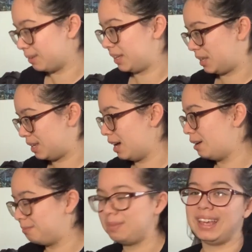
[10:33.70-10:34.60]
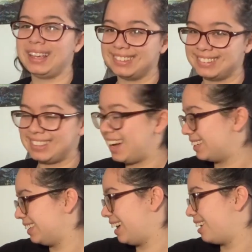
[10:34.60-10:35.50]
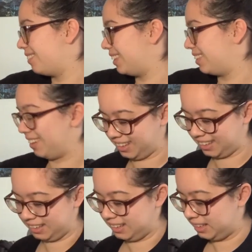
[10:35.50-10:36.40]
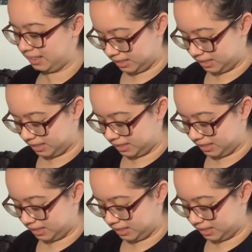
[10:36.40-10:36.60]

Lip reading: like, yep, exactly how I thought.